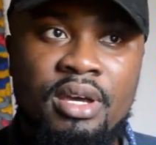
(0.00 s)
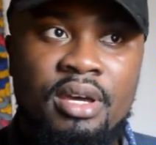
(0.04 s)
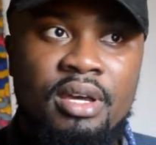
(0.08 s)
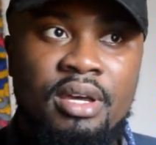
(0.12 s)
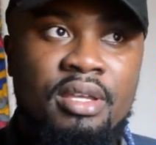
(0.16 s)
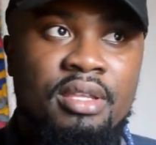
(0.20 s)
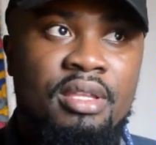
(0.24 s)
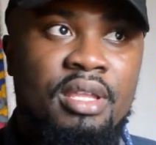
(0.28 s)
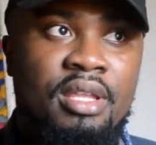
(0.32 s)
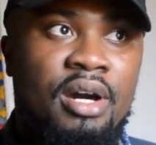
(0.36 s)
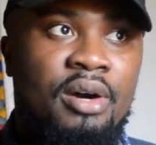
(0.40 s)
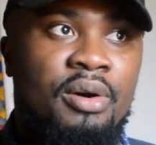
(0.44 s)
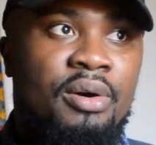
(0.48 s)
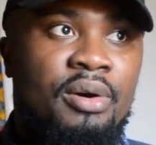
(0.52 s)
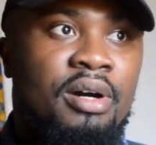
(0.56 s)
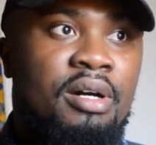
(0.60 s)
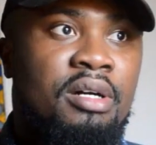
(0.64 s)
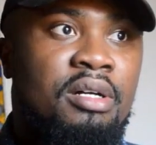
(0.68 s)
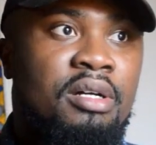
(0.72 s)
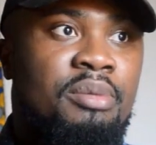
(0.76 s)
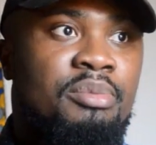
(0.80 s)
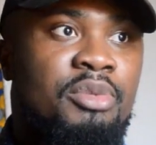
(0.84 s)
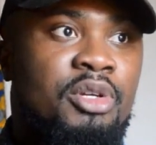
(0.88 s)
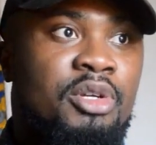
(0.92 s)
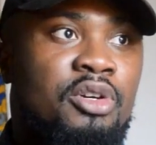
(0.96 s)

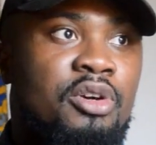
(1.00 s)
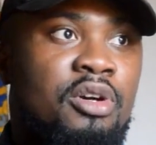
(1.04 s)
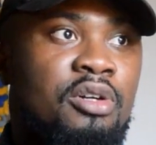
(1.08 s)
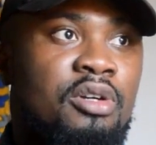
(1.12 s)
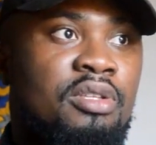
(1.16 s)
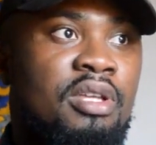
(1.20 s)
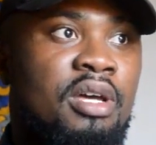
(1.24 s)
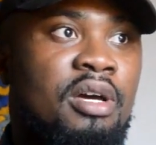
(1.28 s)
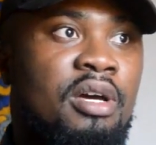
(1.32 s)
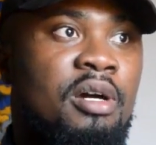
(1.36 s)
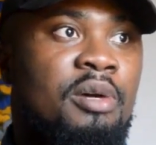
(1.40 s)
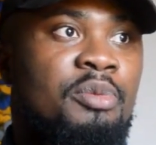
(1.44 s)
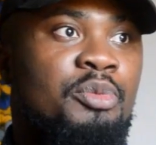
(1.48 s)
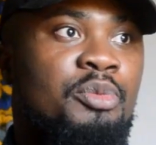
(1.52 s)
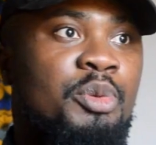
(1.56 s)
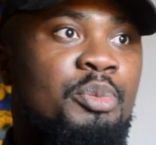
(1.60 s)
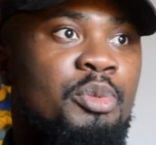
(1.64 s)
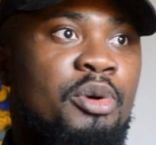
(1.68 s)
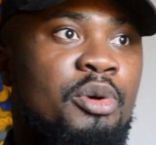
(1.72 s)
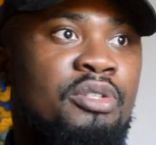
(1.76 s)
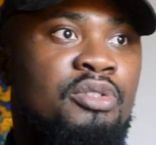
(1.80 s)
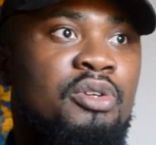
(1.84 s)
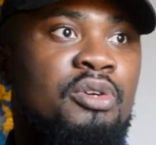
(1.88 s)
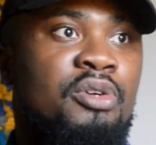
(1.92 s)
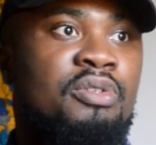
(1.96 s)
Now, the
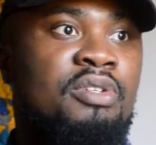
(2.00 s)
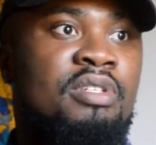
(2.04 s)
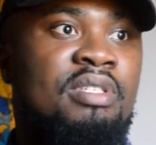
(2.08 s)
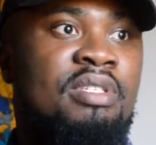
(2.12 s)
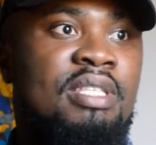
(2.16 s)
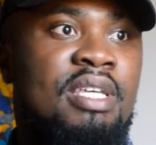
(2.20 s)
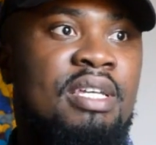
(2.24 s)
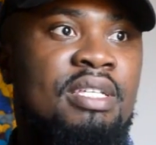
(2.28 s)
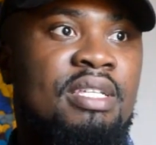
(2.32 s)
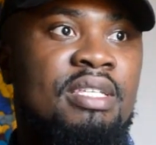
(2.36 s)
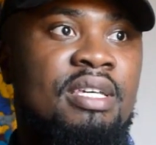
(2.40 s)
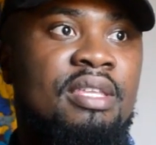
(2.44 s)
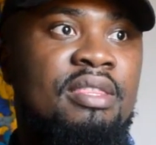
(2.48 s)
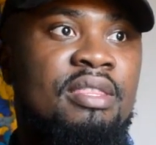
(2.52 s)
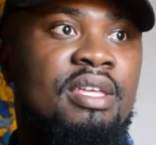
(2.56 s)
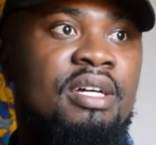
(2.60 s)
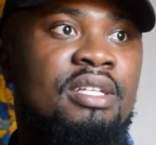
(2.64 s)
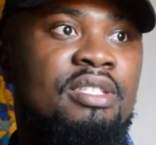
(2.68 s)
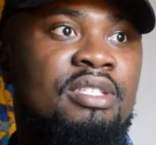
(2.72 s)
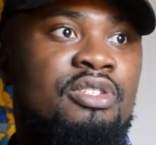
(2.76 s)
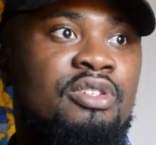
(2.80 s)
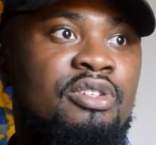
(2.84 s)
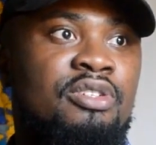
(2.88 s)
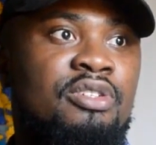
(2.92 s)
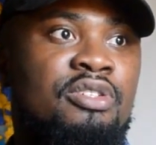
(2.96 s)
reports also stated
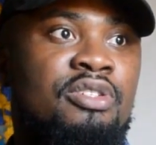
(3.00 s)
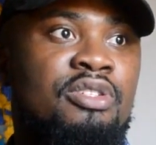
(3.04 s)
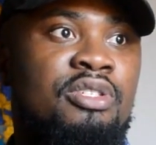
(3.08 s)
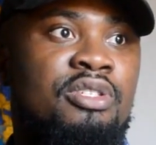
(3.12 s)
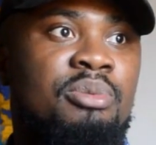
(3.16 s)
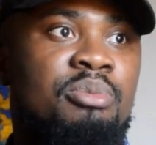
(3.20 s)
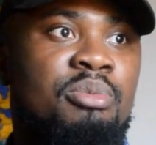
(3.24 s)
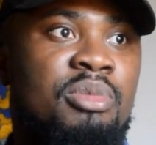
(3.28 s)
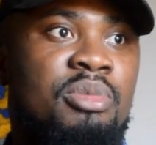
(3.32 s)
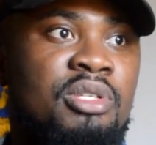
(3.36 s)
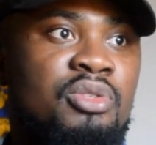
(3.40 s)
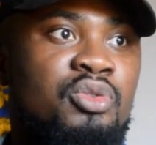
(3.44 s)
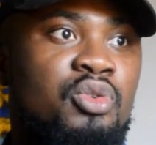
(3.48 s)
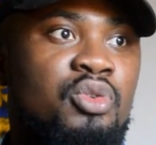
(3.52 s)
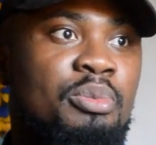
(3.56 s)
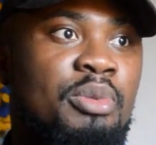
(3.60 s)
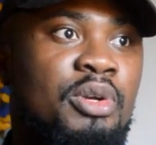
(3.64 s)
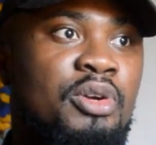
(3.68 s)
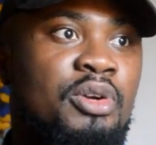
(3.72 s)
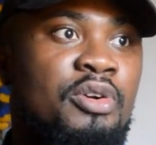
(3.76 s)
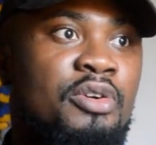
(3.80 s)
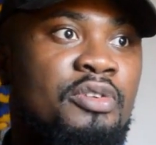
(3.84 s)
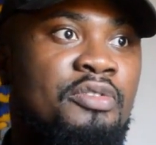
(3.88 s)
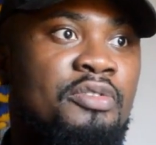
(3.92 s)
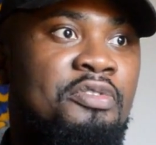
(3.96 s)
that Johnson Smith will
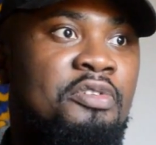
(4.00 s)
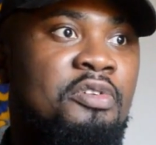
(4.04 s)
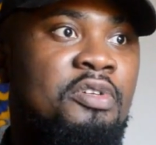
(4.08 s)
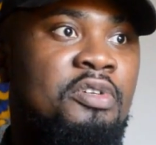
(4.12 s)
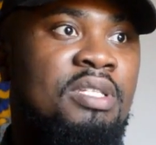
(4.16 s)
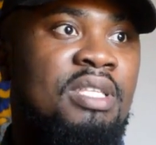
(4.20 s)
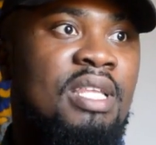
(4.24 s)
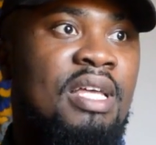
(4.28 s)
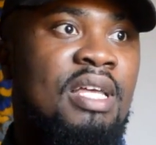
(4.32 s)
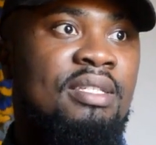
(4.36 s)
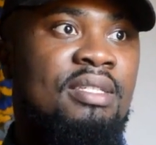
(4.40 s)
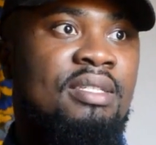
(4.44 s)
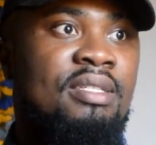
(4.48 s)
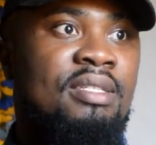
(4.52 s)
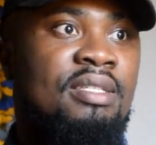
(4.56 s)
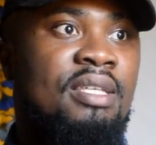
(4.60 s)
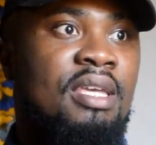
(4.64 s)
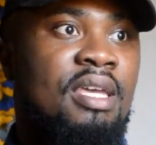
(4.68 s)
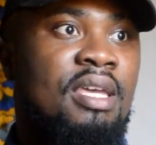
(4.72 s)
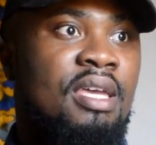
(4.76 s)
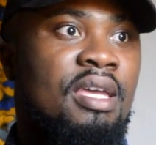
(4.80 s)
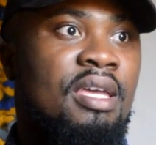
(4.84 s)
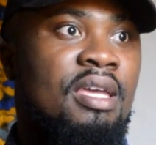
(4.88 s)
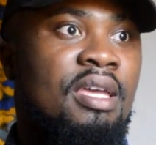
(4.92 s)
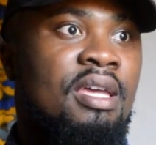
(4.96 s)
be going for his license
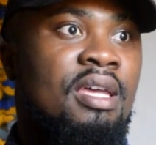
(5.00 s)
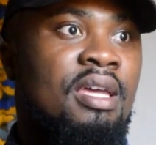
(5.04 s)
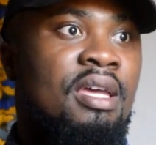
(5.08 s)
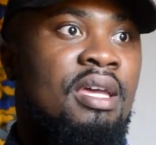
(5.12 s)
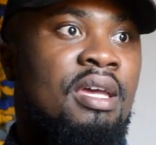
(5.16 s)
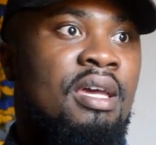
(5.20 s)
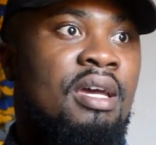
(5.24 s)
A